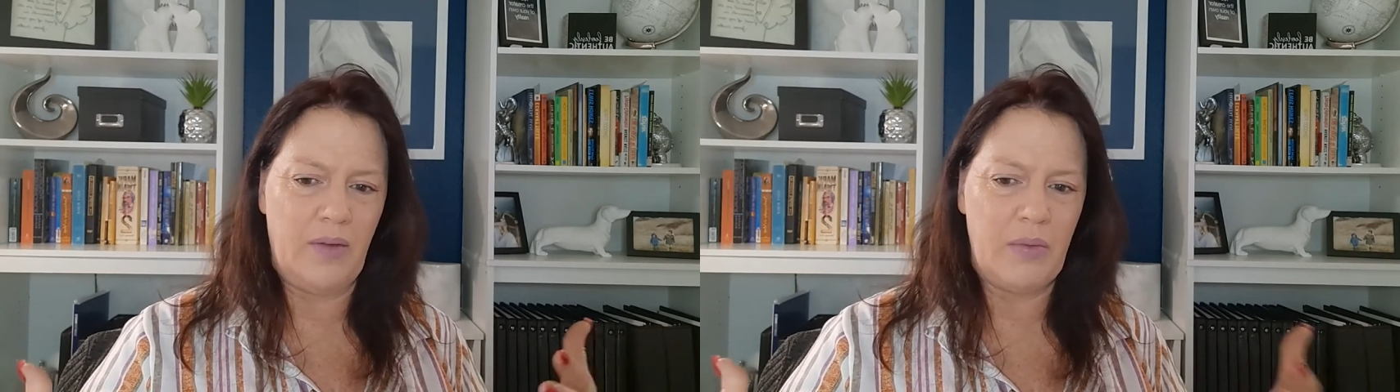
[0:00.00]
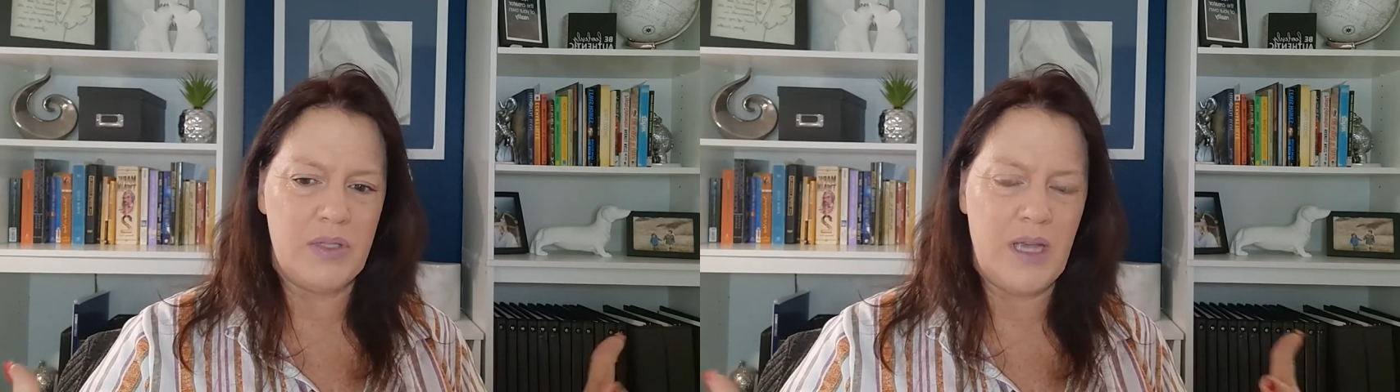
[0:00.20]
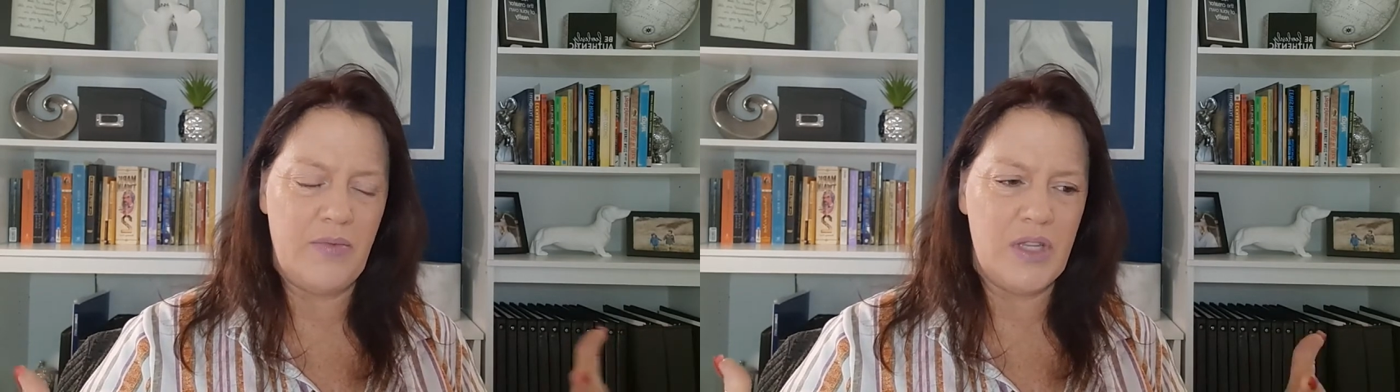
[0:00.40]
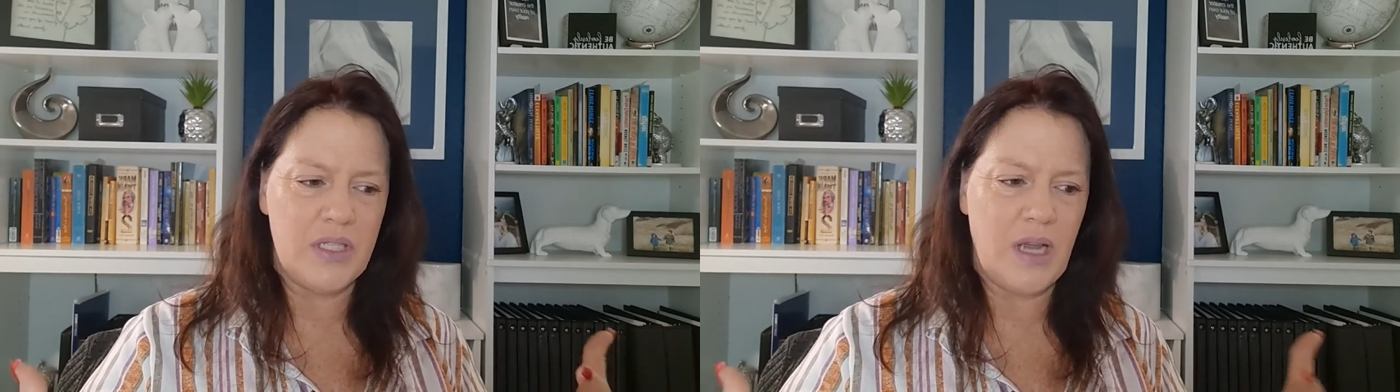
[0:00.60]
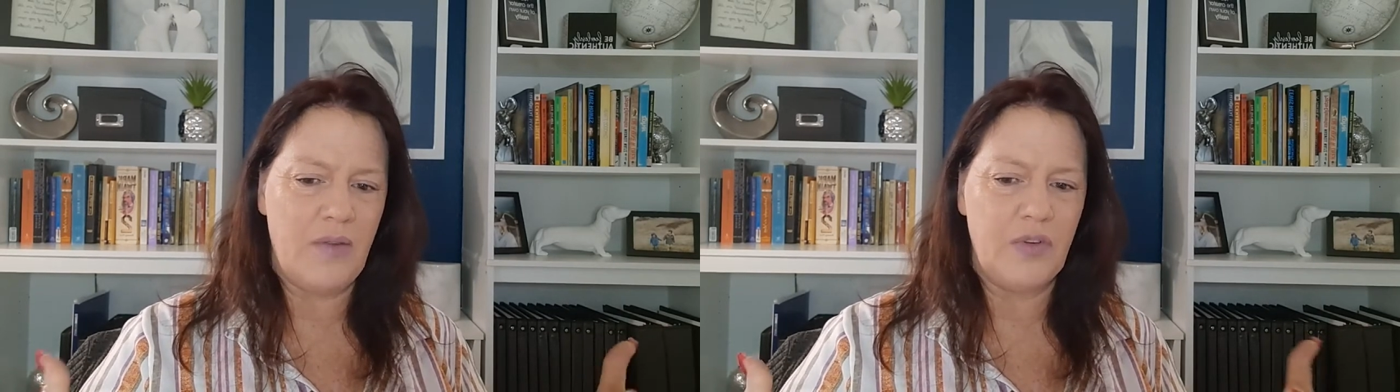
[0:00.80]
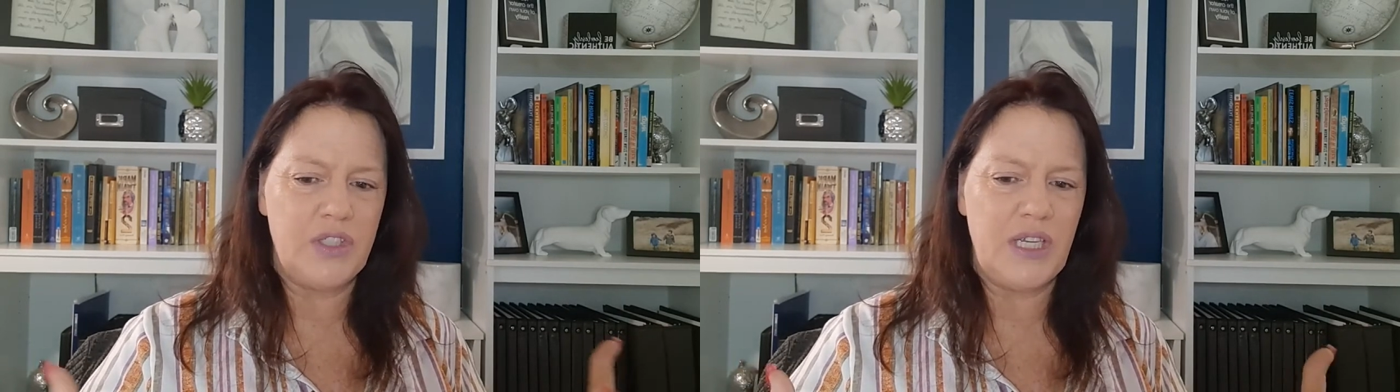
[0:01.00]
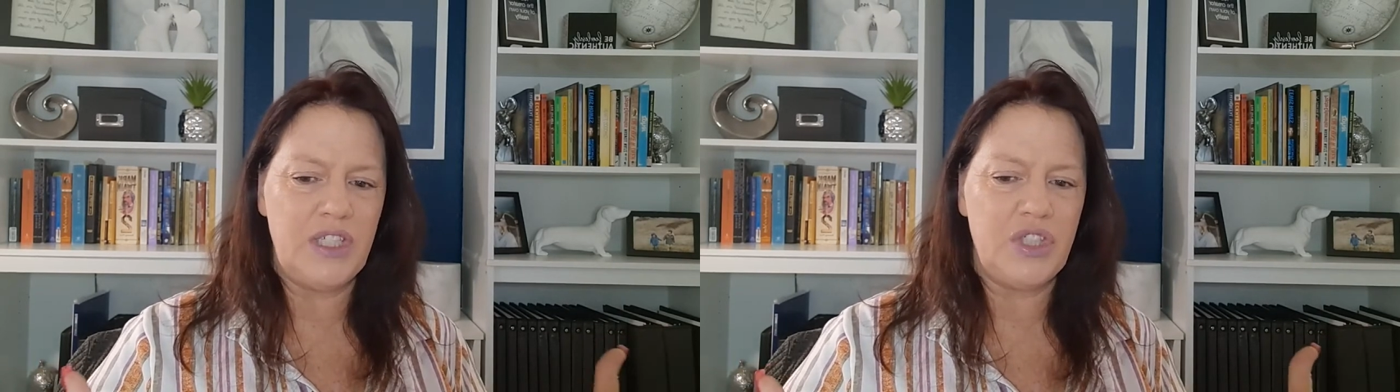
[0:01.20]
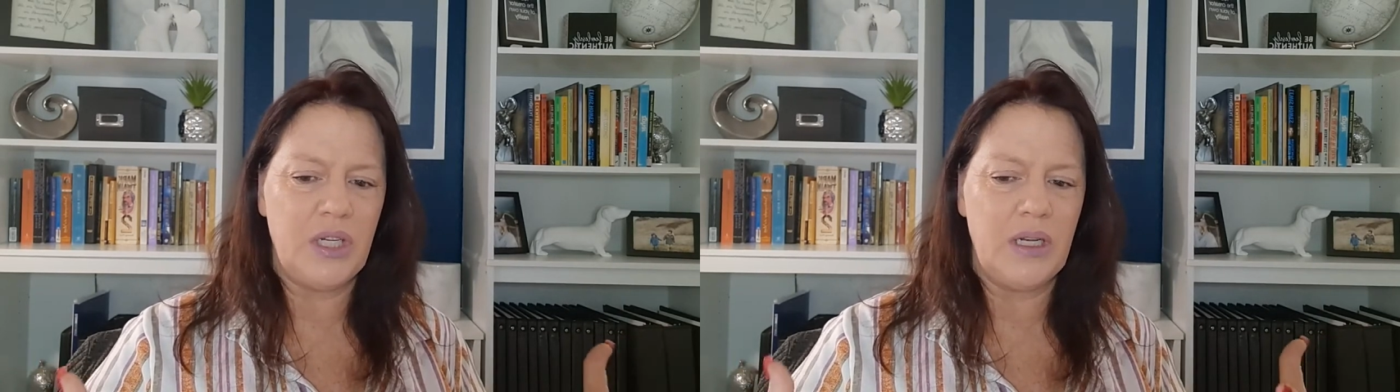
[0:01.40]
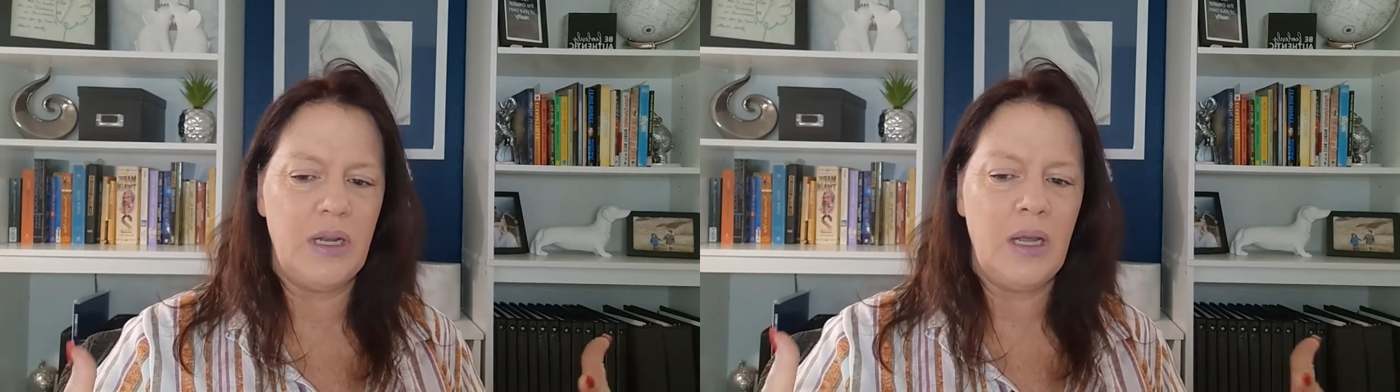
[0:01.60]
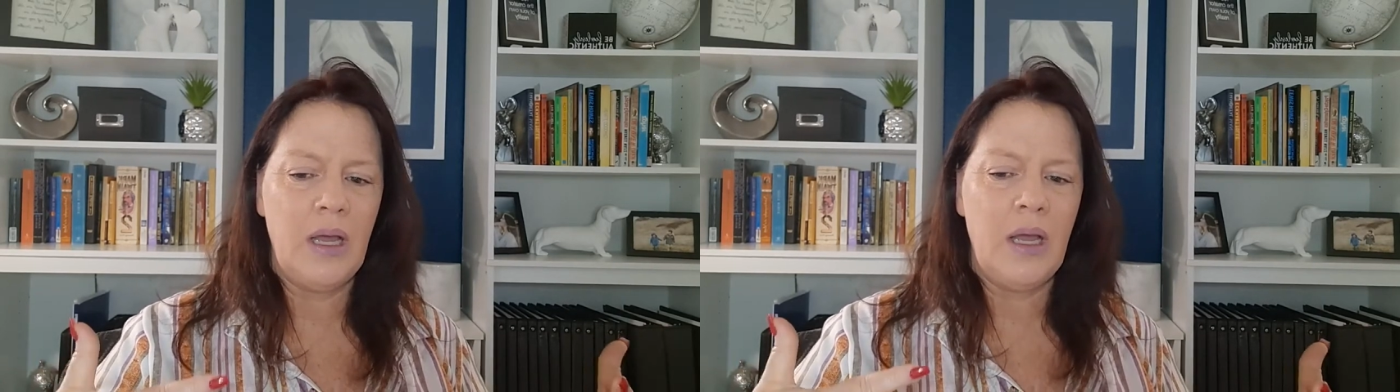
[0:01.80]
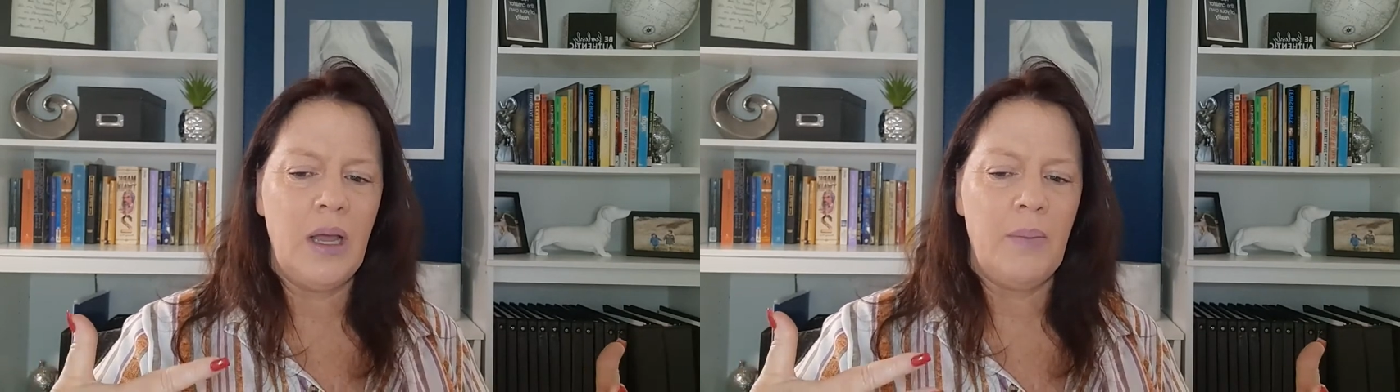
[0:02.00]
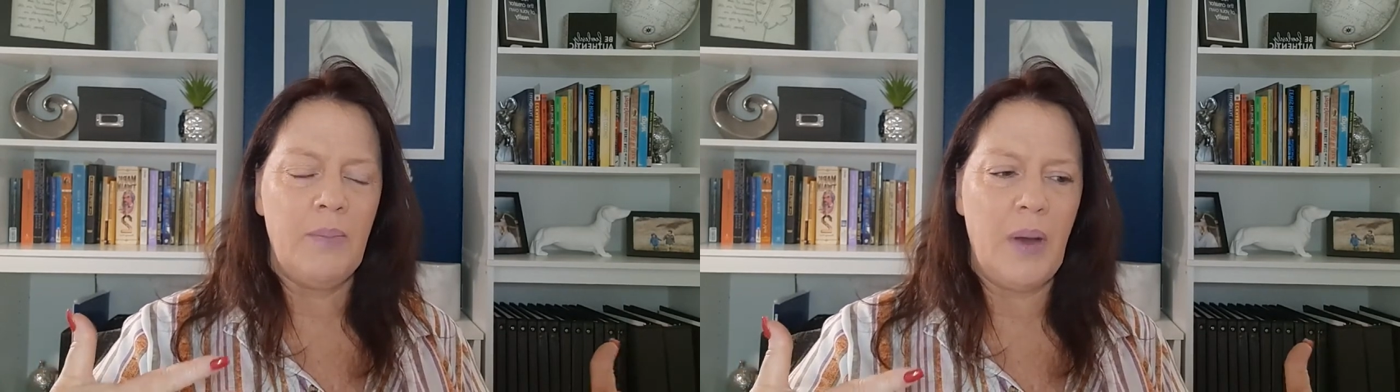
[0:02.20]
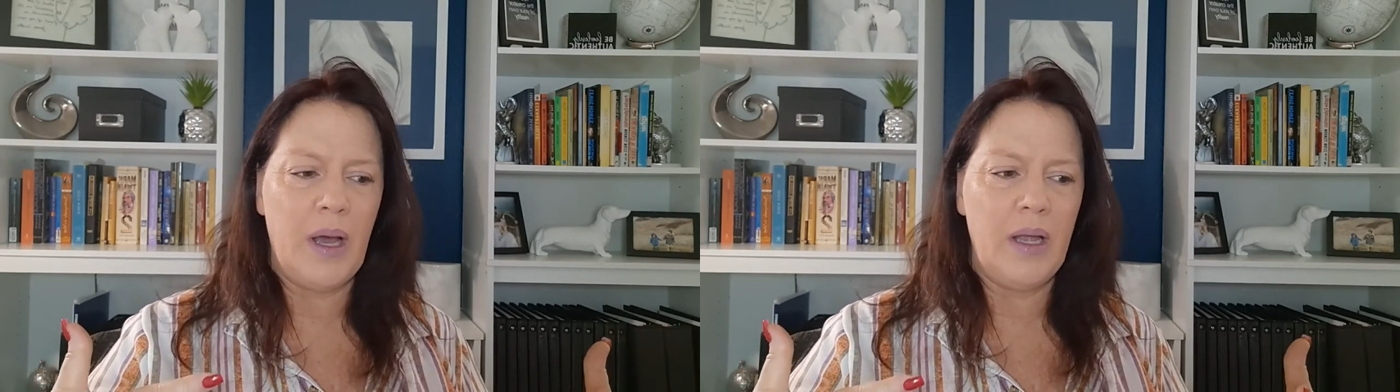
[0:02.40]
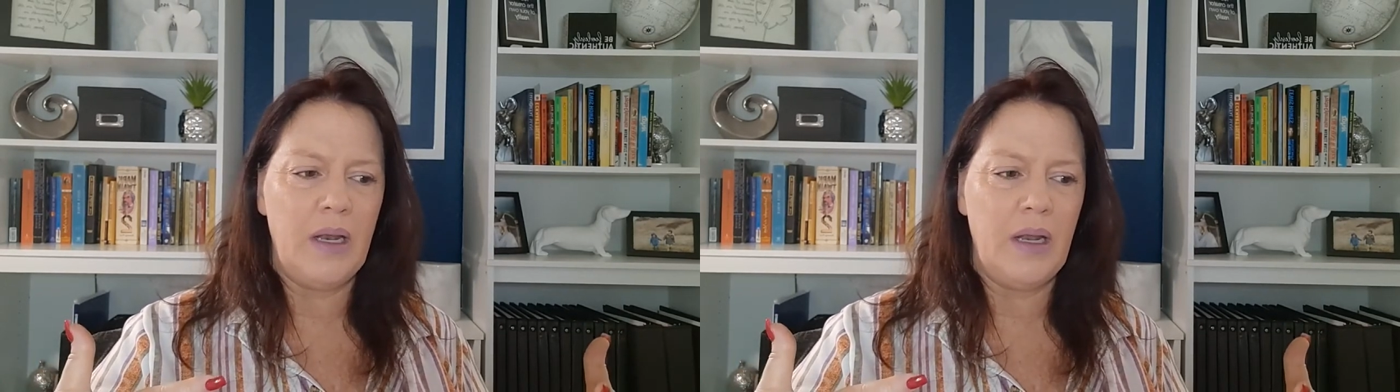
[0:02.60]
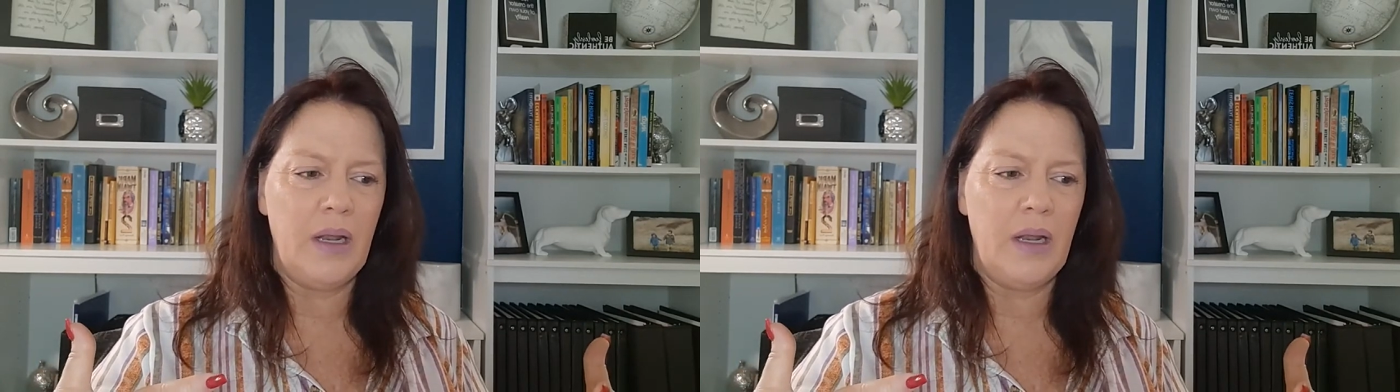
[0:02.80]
I was having this conversation, but